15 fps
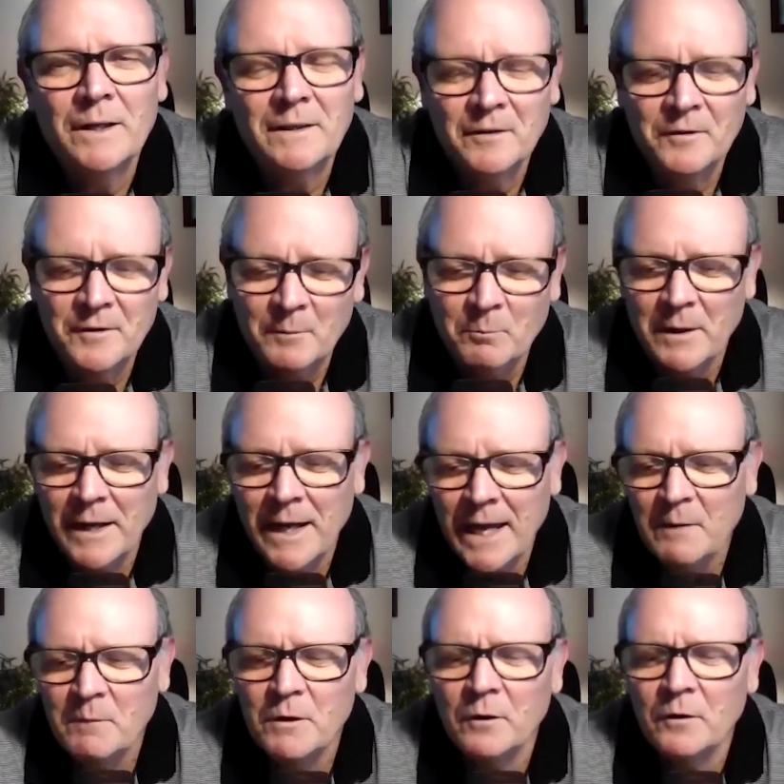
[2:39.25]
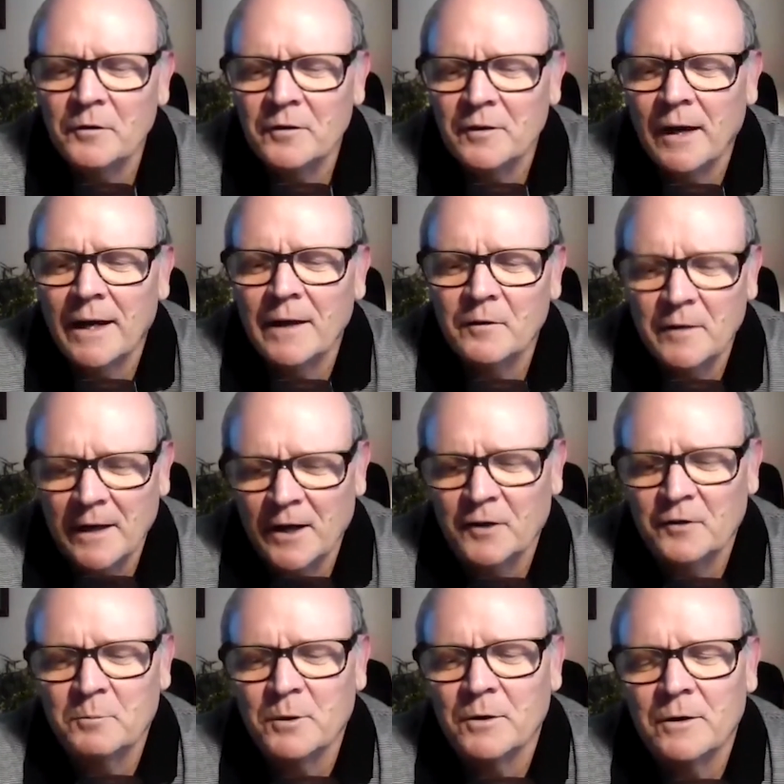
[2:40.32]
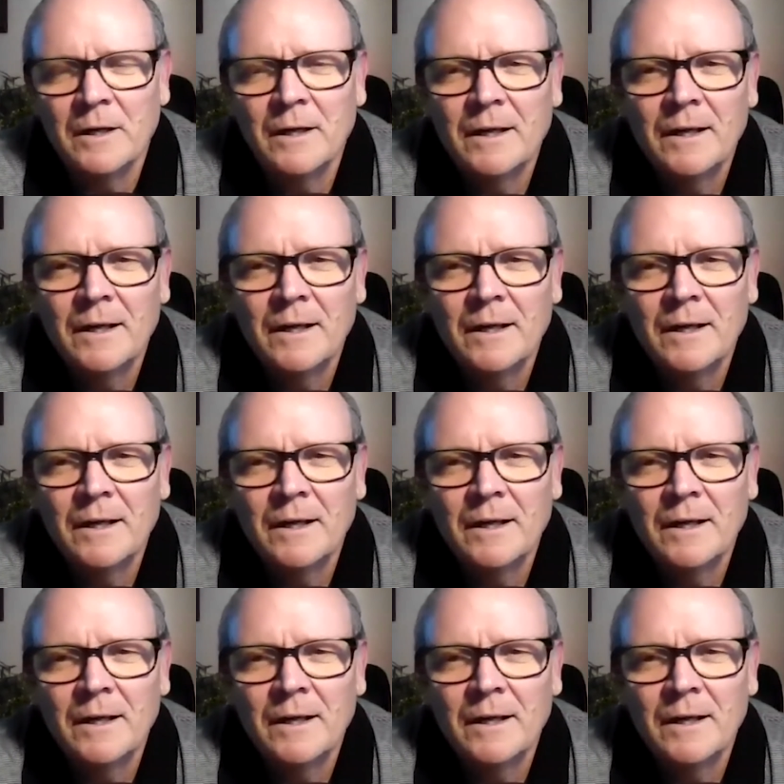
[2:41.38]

does a behavioral science expert